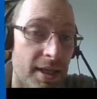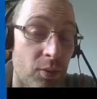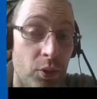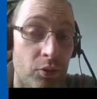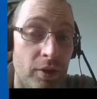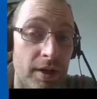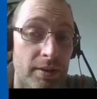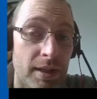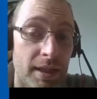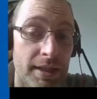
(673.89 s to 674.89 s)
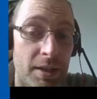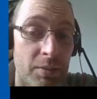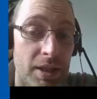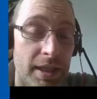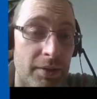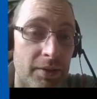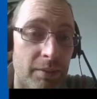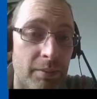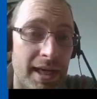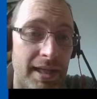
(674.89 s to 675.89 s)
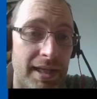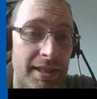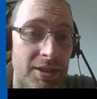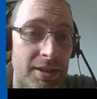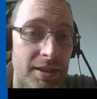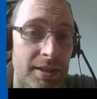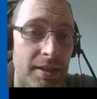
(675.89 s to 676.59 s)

It will run in the emulator in PAL actually,